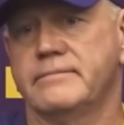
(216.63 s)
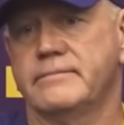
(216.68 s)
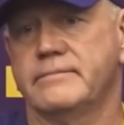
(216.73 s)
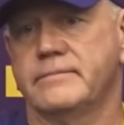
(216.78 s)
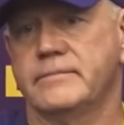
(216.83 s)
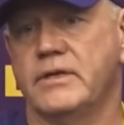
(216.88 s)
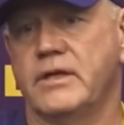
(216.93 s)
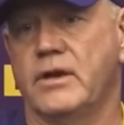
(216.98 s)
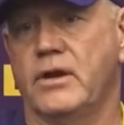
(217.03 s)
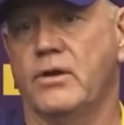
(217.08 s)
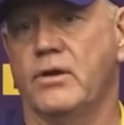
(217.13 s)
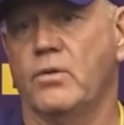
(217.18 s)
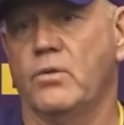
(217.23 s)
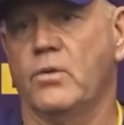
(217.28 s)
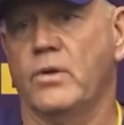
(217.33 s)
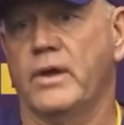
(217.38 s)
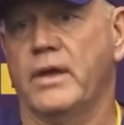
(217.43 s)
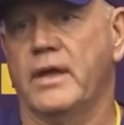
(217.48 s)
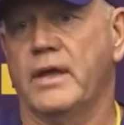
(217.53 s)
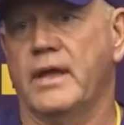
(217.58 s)

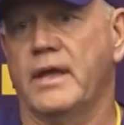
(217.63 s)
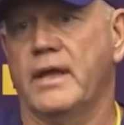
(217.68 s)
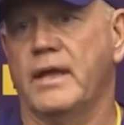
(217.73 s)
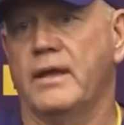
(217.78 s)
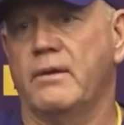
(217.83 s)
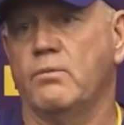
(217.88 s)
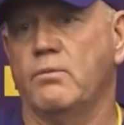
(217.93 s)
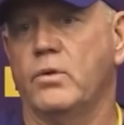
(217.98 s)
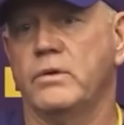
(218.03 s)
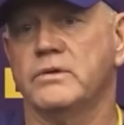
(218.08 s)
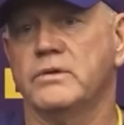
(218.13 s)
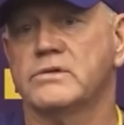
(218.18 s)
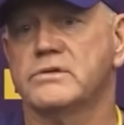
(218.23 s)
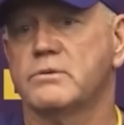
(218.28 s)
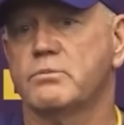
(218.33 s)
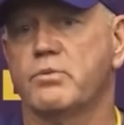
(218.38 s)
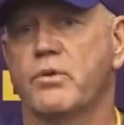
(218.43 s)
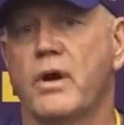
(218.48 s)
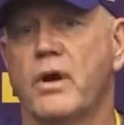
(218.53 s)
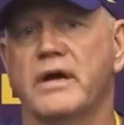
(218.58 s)
It wouldn't
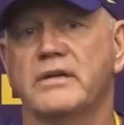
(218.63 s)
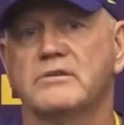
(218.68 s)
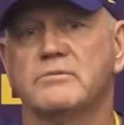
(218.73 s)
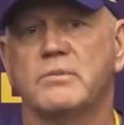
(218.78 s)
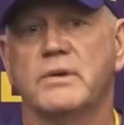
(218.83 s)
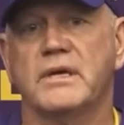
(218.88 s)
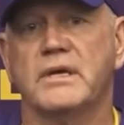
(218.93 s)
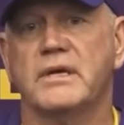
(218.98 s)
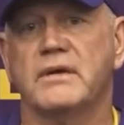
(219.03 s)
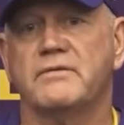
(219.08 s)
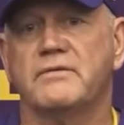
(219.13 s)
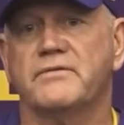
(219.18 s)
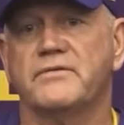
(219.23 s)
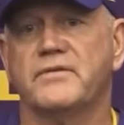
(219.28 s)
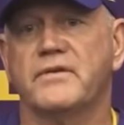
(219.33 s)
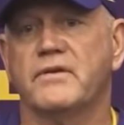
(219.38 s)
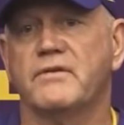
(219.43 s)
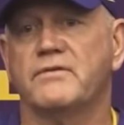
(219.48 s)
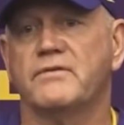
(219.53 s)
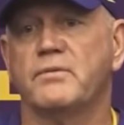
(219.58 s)
surprise me
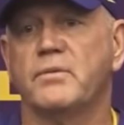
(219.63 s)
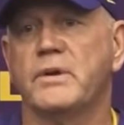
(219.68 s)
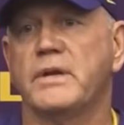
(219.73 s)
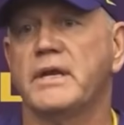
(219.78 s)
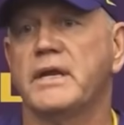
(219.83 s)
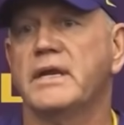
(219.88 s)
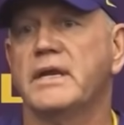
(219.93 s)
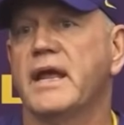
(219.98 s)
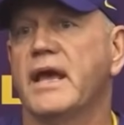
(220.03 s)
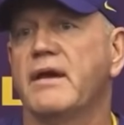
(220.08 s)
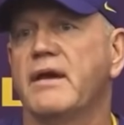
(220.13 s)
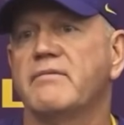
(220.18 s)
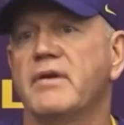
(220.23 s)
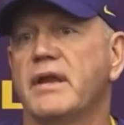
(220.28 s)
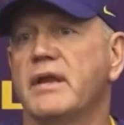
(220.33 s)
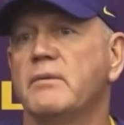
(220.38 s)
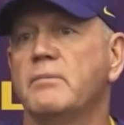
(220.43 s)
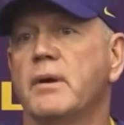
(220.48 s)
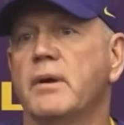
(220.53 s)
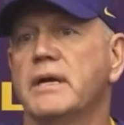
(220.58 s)
if we didn't have
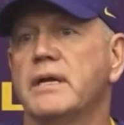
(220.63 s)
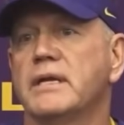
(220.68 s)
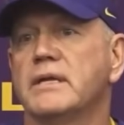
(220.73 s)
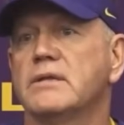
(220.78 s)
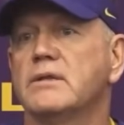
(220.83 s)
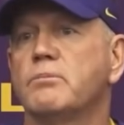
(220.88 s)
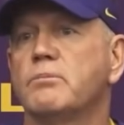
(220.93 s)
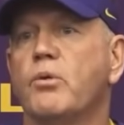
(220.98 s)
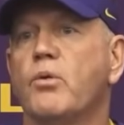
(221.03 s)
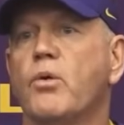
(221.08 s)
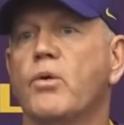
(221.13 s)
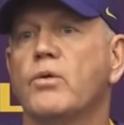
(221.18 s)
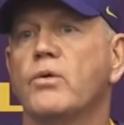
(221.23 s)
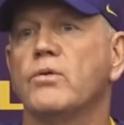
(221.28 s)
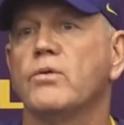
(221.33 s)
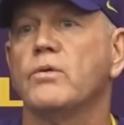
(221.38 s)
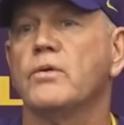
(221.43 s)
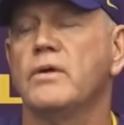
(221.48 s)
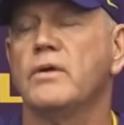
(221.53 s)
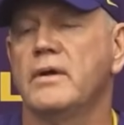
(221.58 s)
anybody in the
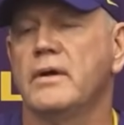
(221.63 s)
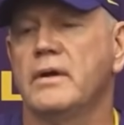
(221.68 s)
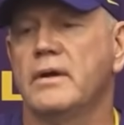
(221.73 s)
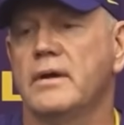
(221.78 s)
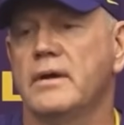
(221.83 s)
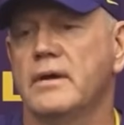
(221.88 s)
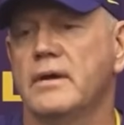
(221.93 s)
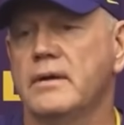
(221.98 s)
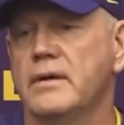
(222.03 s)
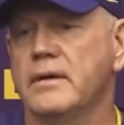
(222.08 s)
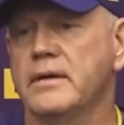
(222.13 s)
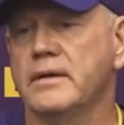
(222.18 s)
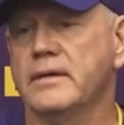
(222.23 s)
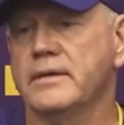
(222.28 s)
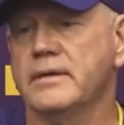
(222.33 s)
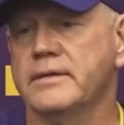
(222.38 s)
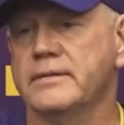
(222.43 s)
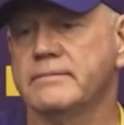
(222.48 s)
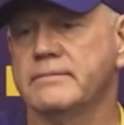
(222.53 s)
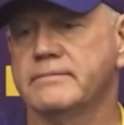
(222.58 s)
portal
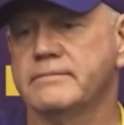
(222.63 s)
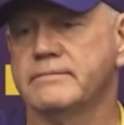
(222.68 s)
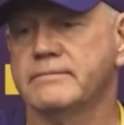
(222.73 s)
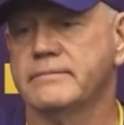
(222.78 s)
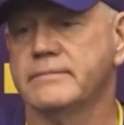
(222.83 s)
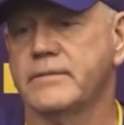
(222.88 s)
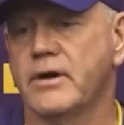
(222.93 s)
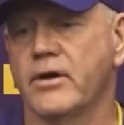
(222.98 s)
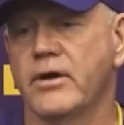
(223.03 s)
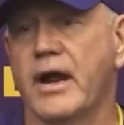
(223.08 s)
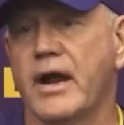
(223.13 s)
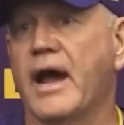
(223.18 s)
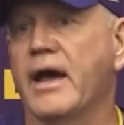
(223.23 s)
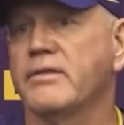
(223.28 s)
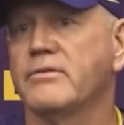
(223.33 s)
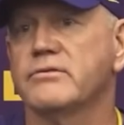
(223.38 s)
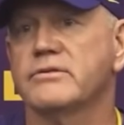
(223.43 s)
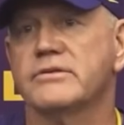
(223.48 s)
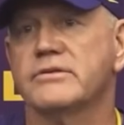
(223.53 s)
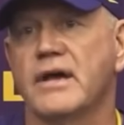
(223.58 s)
on
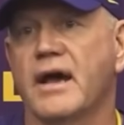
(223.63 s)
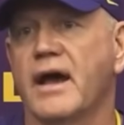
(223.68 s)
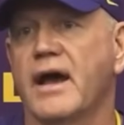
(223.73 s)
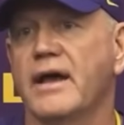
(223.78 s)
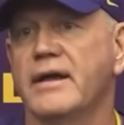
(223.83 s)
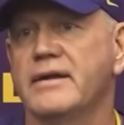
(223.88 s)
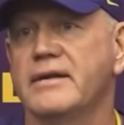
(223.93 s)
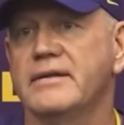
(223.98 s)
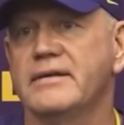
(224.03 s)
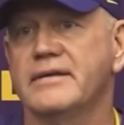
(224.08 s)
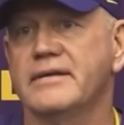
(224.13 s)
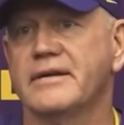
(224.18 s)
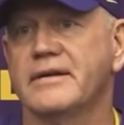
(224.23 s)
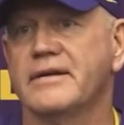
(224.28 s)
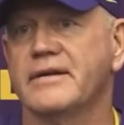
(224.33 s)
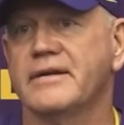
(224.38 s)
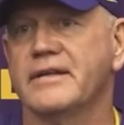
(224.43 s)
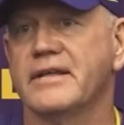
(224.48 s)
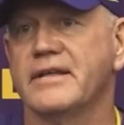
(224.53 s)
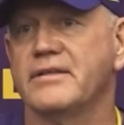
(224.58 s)
either side,
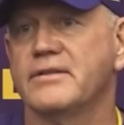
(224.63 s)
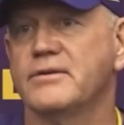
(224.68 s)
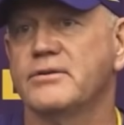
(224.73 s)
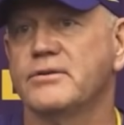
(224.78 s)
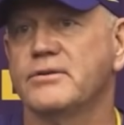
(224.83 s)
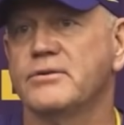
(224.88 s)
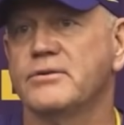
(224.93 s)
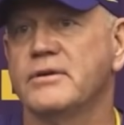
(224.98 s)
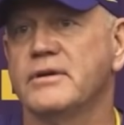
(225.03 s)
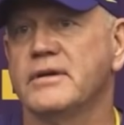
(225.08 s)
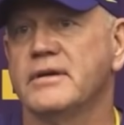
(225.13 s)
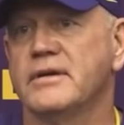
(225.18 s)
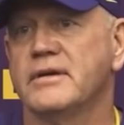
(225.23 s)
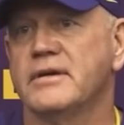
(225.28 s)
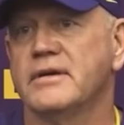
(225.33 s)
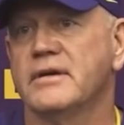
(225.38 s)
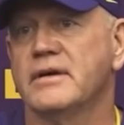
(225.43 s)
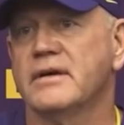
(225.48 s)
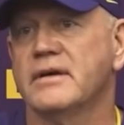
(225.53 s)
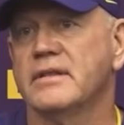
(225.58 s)
either
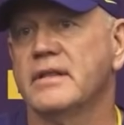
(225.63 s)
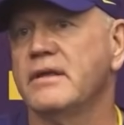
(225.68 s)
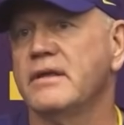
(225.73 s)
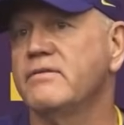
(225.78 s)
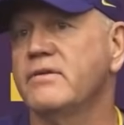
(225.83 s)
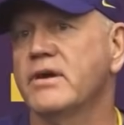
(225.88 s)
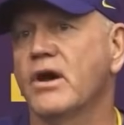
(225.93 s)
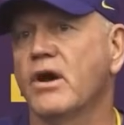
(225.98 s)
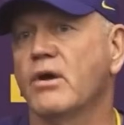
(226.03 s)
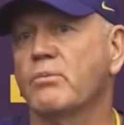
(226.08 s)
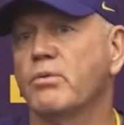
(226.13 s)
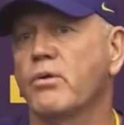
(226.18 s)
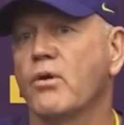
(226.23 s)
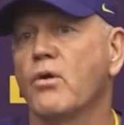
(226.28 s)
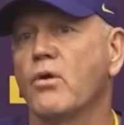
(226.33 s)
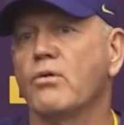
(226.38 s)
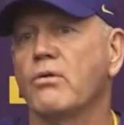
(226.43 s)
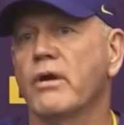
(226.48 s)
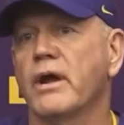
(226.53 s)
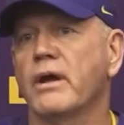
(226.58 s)
leaving our
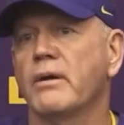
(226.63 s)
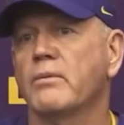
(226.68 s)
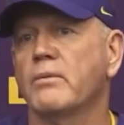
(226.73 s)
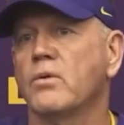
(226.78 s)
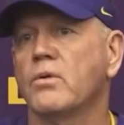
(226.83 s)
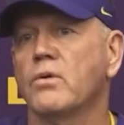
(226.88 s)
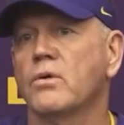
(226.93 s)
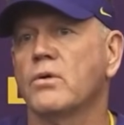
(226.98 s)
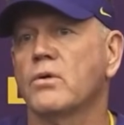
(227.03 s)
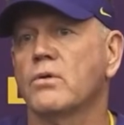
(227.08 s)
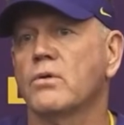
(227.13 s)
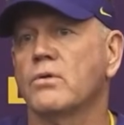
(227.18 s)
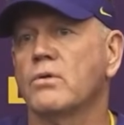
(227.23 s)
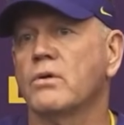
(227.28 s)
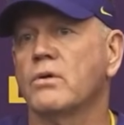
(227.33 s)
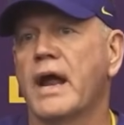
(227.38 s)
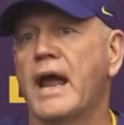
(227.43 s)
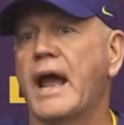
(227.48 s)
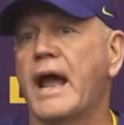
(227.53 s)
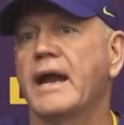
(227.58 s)
program
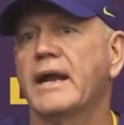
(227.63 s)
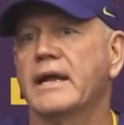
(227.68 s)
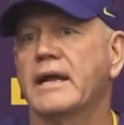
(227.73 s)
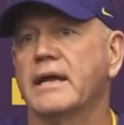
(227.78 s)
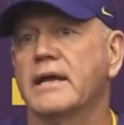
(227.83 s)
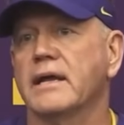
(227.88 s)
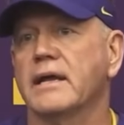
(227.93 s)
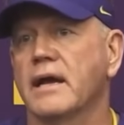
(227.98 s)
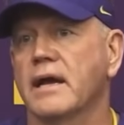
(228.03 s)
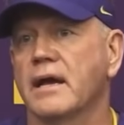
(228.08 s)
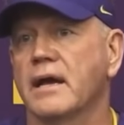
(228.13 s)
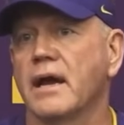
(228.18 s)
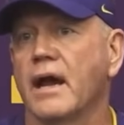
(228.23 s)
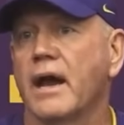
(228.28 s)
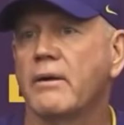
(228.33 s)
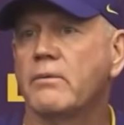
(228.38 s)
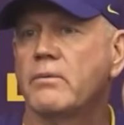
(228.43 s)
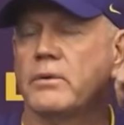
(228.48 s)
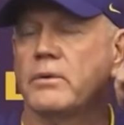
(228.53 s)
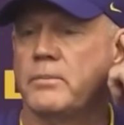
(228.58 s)
or adding.
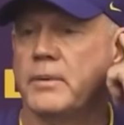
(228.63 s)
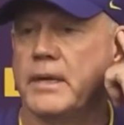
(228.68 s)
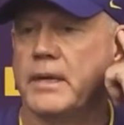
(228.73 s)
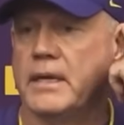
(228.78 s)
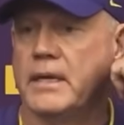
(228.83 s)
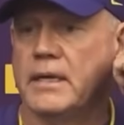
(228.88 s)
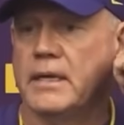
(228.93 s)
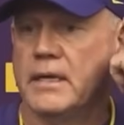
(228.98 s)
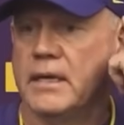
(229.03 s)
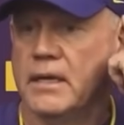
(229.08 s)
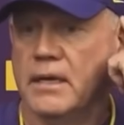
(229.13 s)
I would be.